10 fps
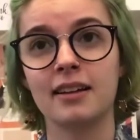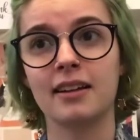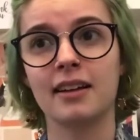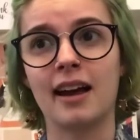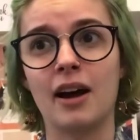
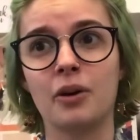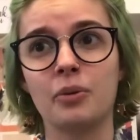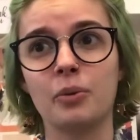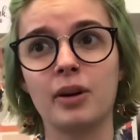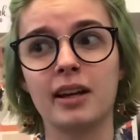and how
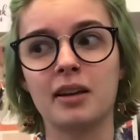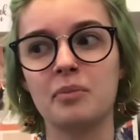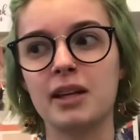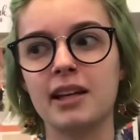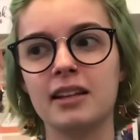it can
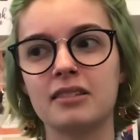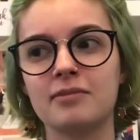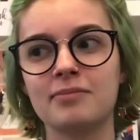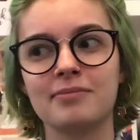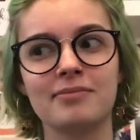be
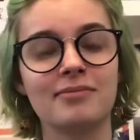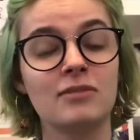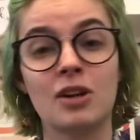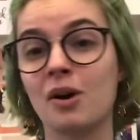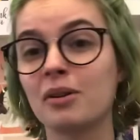
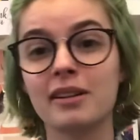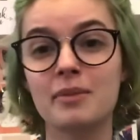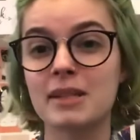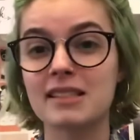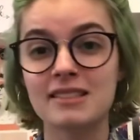totally
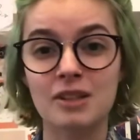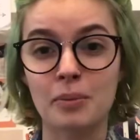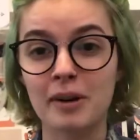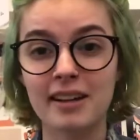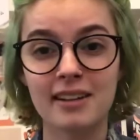
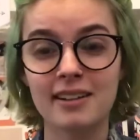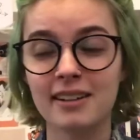misinterpreted.